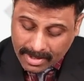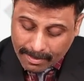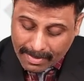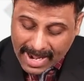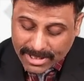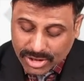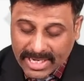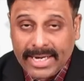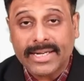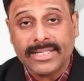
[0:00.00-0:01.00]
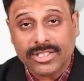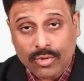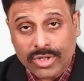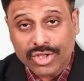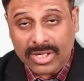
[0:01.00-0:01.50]
March 18th
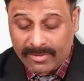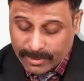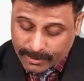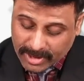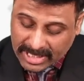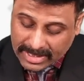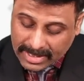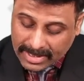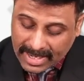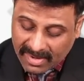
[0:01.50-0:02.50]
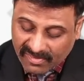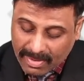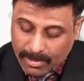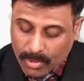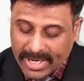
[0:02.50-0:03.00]
question 15 and
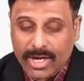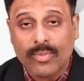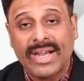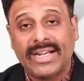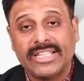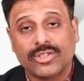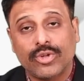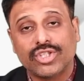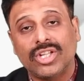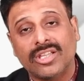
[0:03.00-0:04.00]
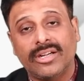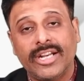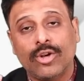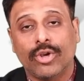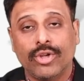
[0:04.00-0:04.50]
February 20th question
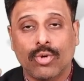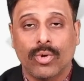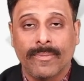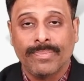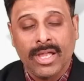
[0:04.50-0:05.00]
13 on your own.